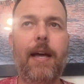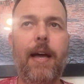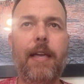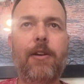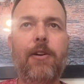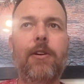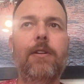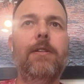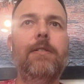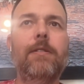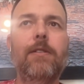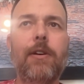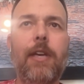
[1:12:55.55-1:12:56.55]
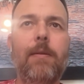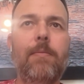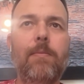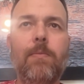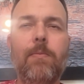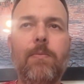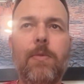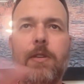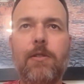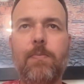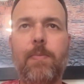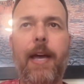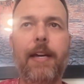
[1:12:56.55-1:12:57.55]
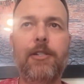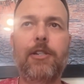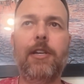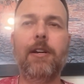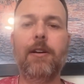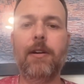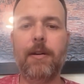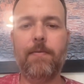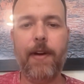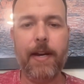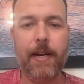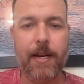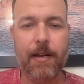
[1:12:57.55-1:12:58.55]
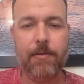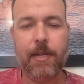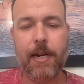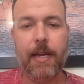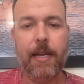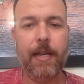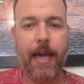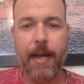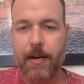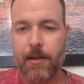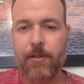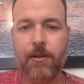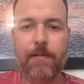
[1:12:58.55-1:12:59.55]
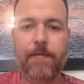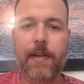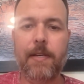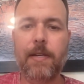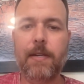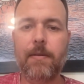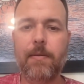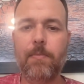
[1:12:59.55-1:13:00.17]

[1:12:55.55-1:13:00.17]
I could look at this past year and finding out that I had another event